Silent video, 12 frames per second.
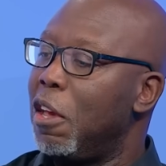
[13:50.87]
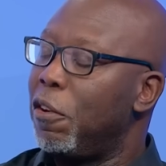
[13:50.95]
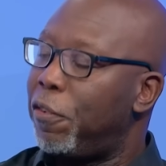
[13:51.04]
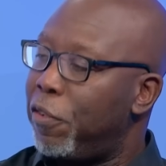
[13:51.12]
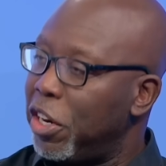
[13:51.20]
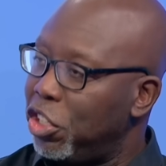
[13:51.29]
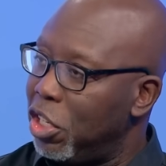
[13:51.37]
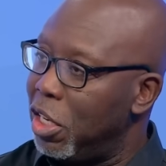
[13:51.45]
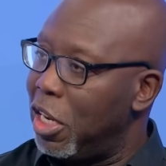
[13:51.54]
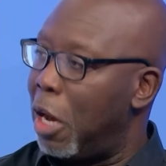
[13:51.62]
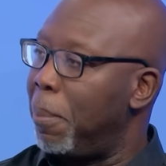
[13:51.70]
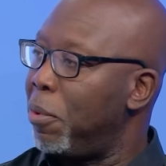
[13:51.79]

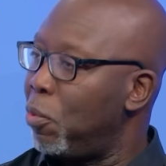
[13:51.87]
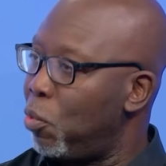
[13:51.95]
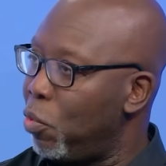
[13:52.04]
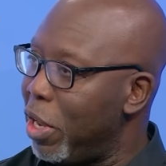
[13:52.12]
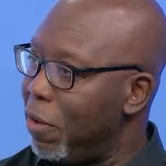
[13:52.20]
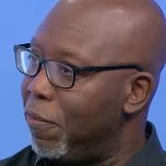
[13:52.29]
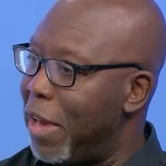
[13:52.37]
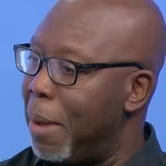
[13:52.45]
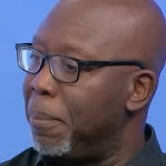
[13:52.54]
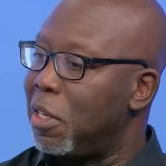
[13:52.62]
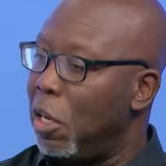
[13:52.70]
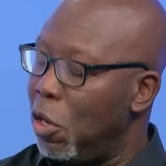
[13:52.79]
freshened up,
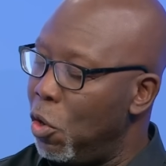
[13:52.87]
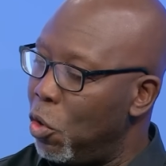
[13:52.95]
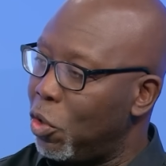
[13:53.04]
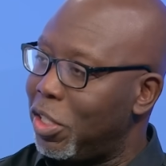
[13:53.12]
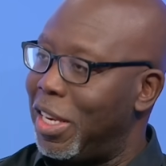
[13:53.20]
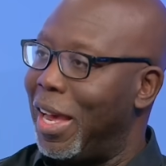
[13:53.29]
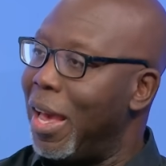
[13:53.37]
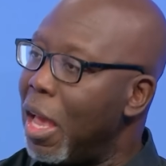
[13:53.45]
revamped, looked at.